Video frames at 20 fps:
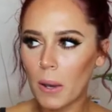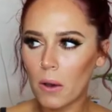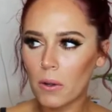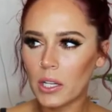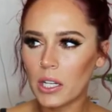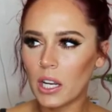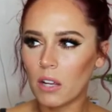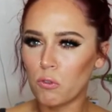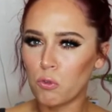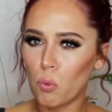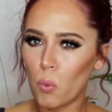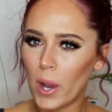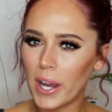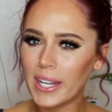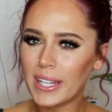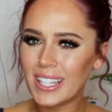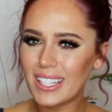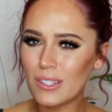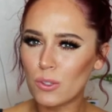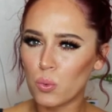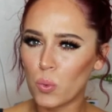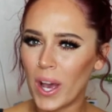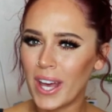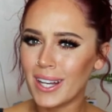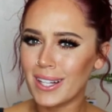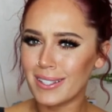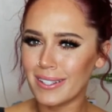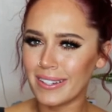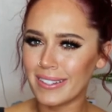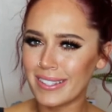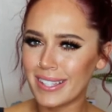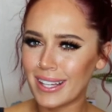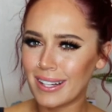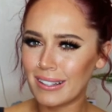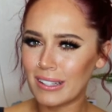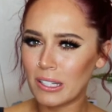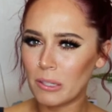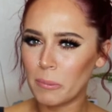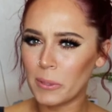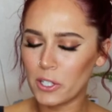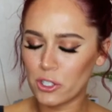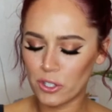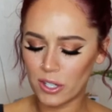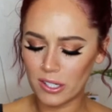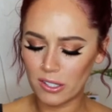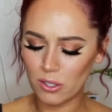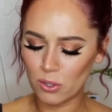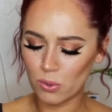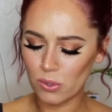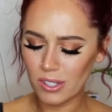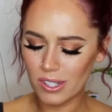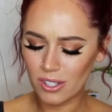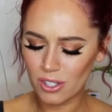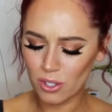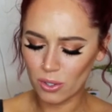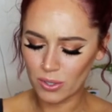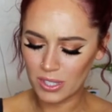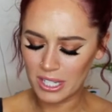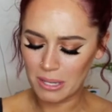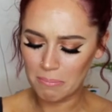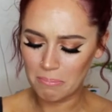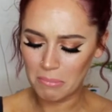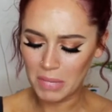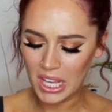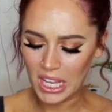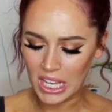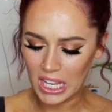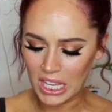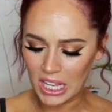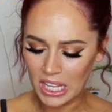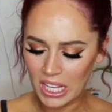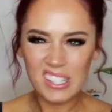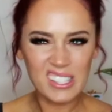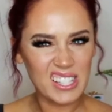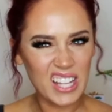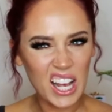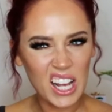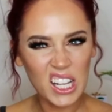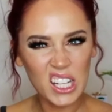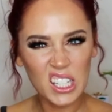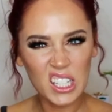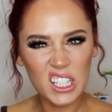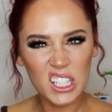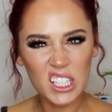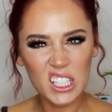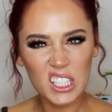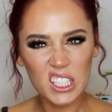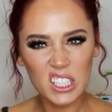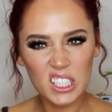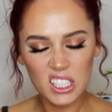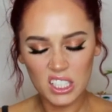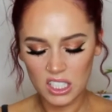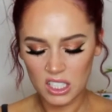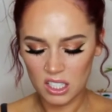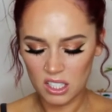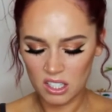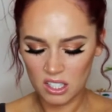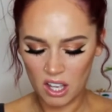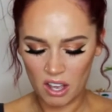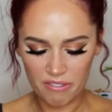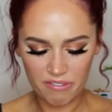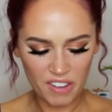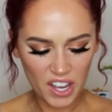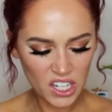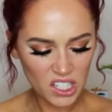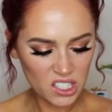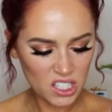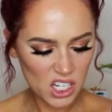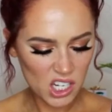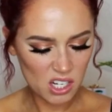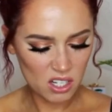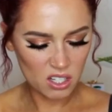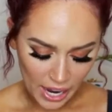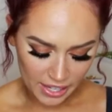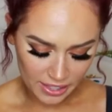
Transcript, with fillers: about it, if white gets wet, it does get a little bit translucent. So to me, is that gonna affect it?